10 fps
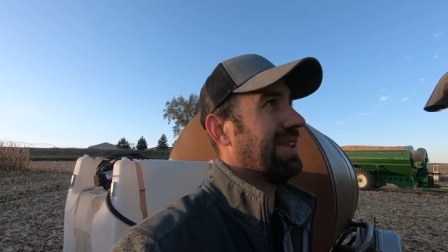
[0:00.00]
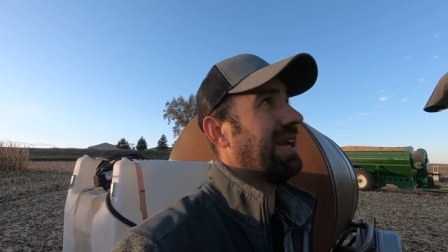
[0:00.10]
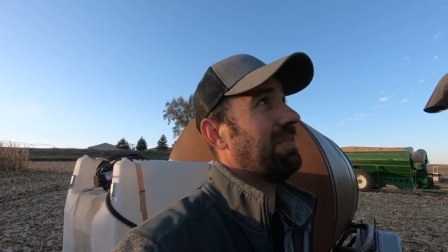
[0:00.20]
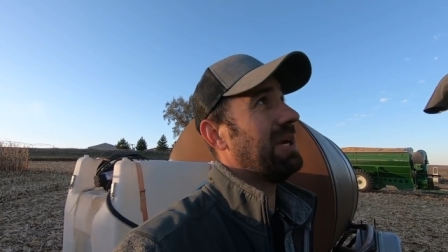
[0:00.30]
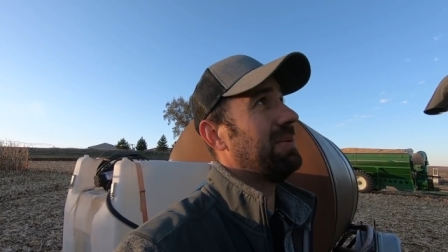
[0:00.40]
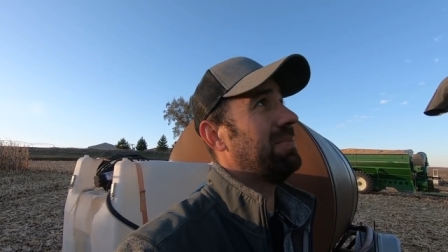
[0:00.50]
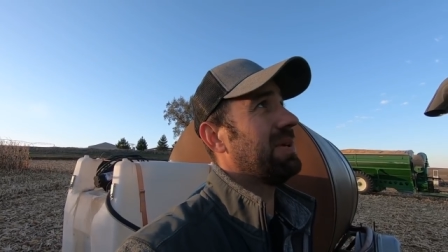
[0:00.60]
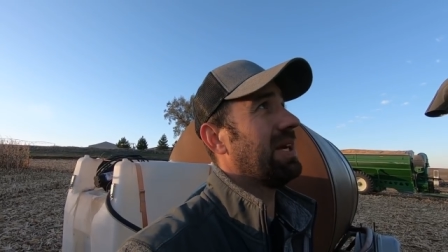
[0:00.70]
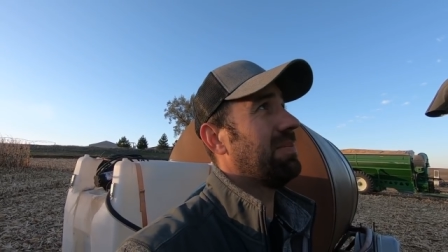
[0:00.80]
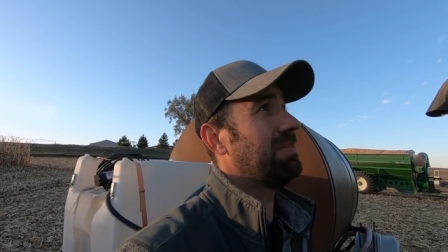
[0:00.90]
Thought I maybe
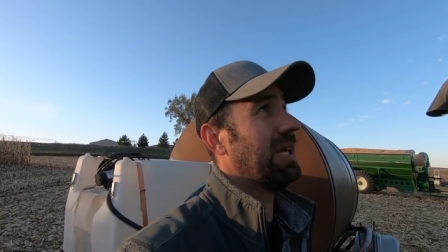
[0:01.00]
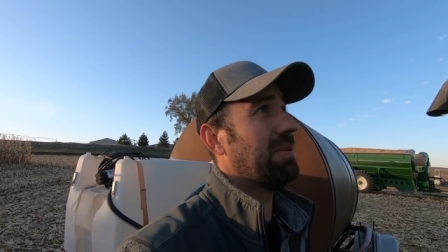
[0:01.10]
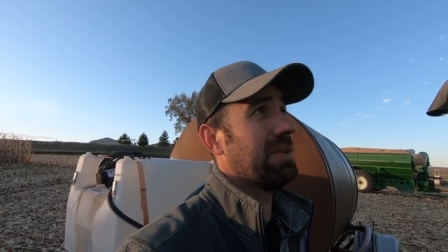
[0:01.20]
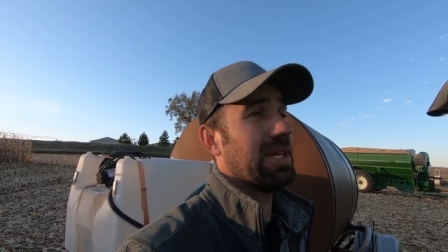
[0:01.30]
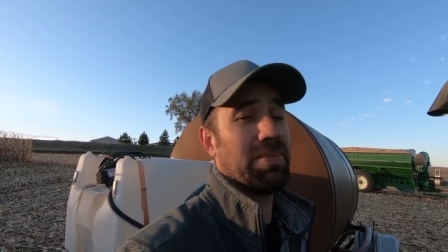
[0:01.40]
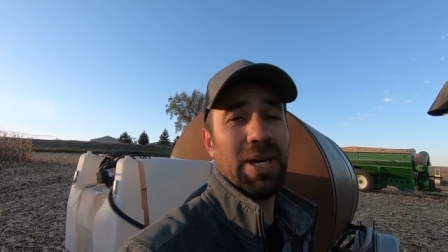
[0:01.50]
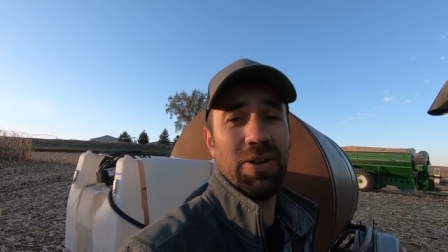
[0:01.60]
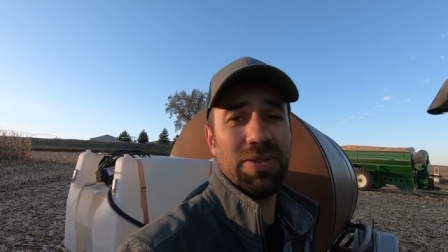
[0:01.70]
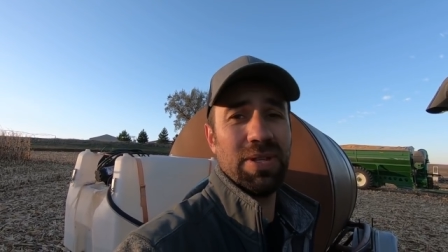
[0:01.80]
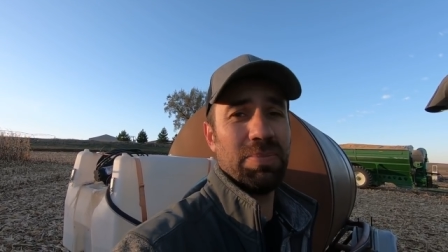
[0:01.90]
be able to get
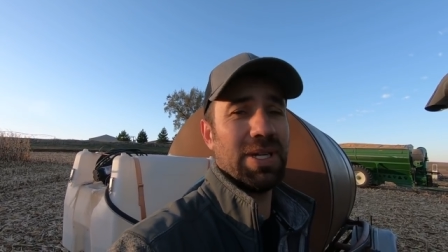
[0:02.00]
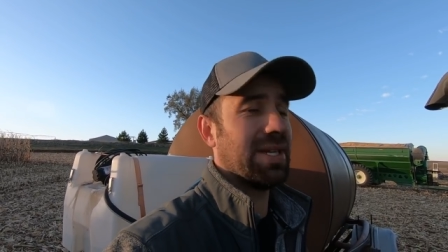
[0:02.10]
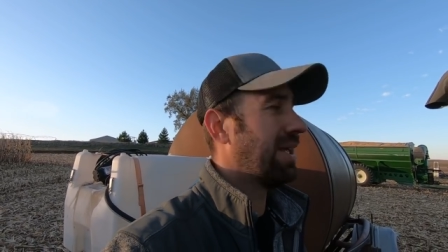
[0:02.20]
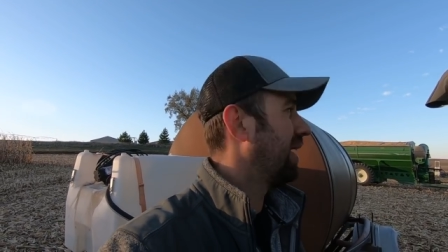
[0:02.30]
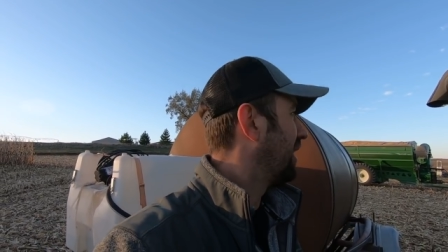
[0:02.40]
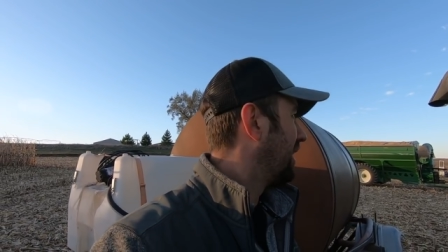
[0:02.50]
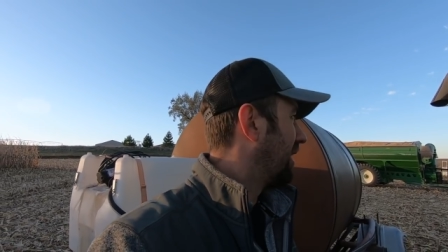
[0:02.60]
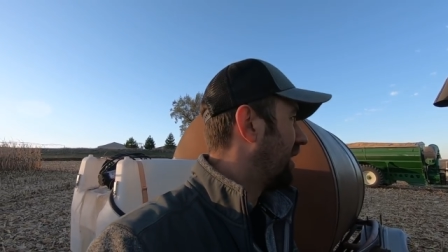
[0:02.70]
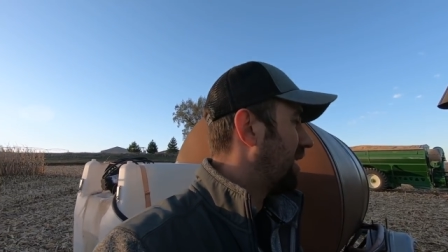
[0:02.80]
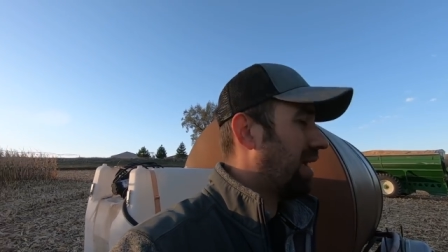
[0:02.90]
by with it, but
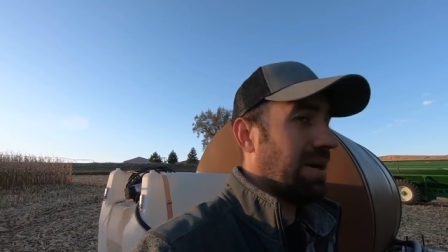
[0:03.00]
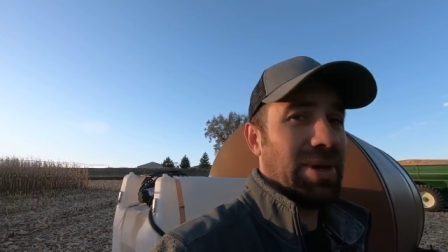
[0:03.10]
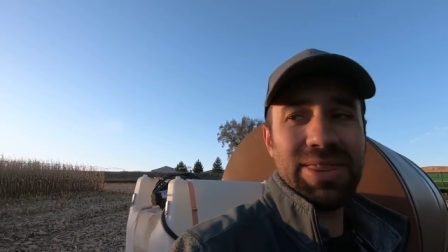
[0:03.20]
I